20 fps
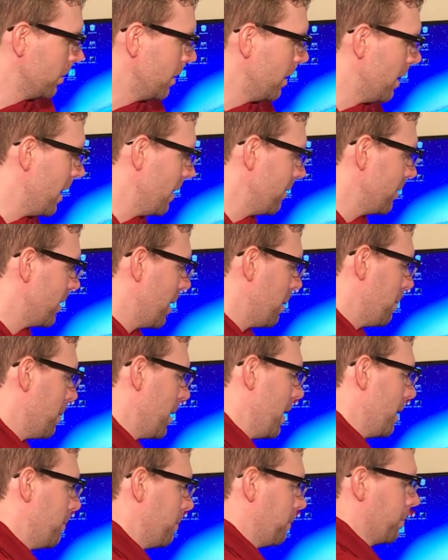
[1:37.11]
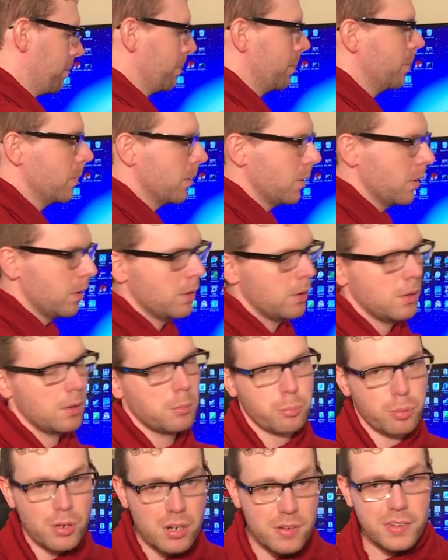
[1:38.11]
Now, I've got my
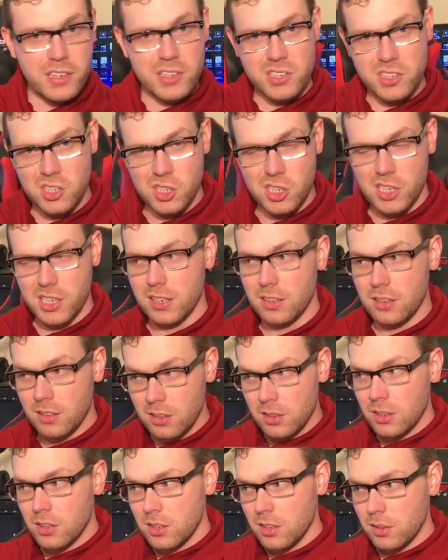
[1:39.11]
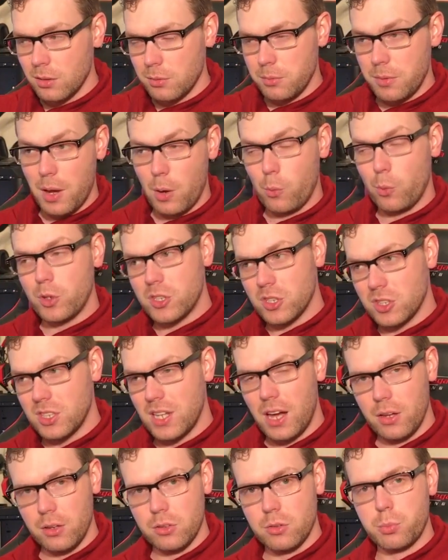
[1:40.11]
previous gen, which is
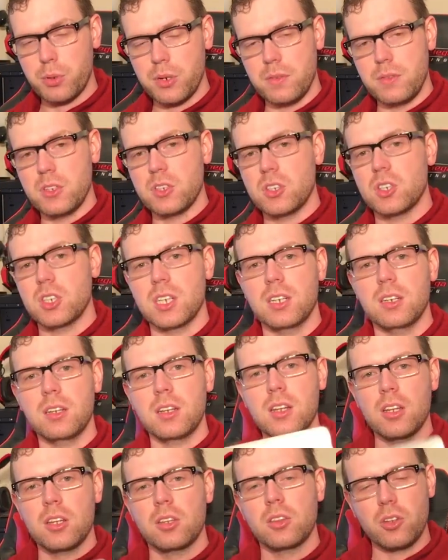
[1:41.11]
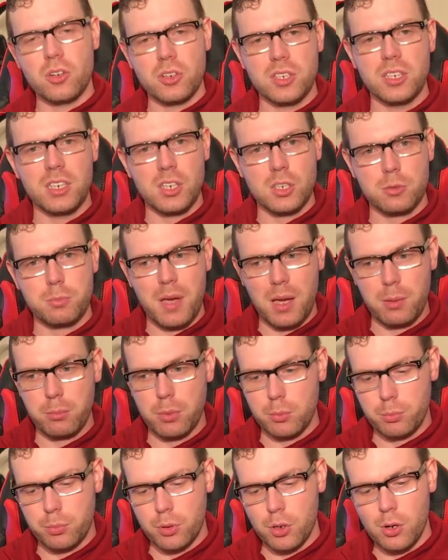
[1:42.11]
now the previous gen, 13-inch
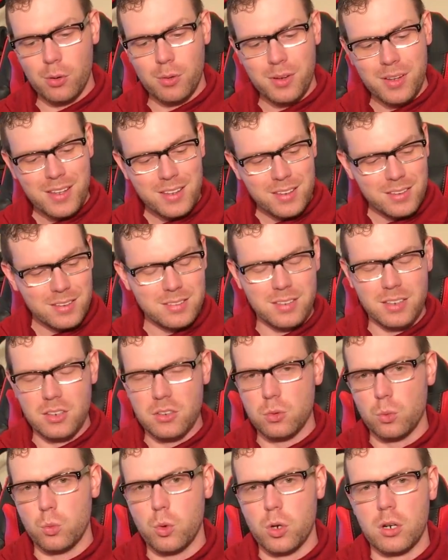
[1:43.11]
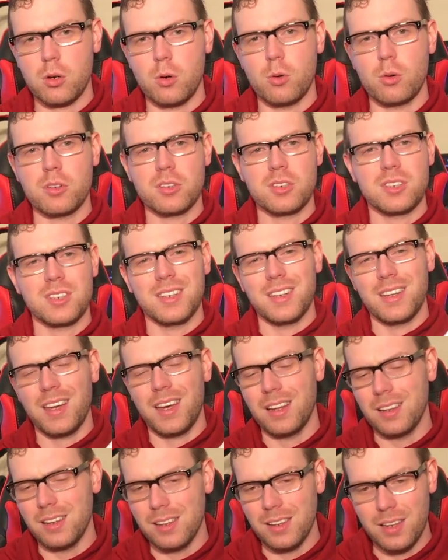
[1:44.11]
MacBook Pro. This thing is a workhorse.
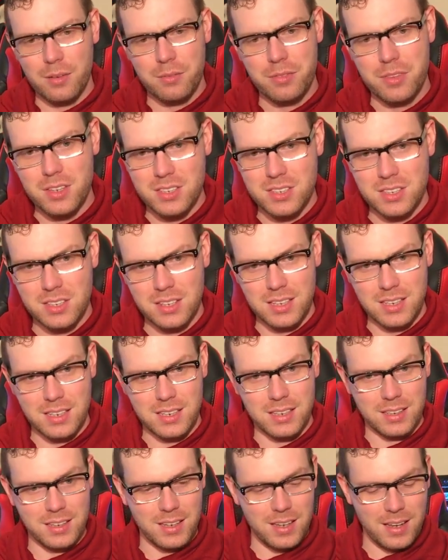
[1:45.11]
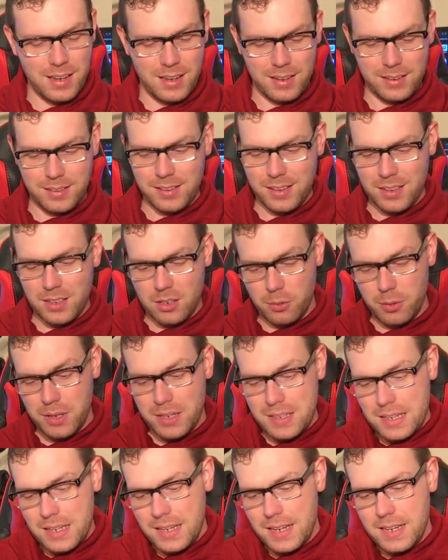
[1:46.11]
I love this thing, and you know,
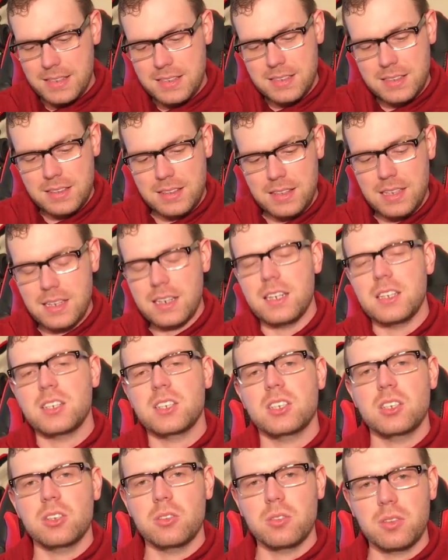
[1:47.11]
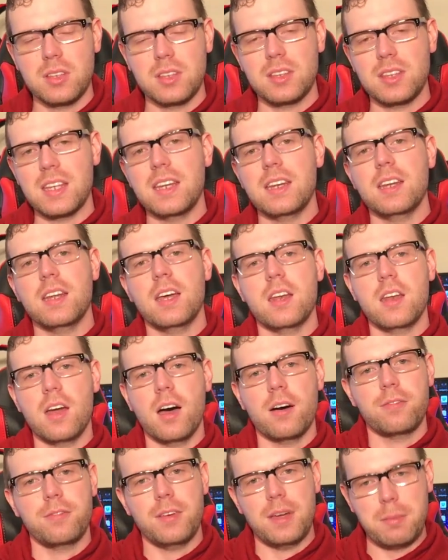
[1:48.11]
it's thin. It's still thin
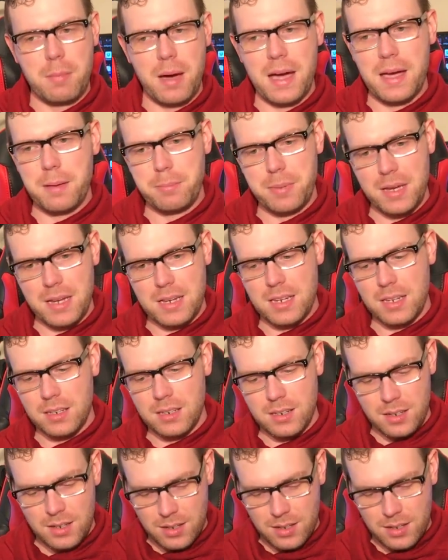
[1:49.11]
enough, in my opinion.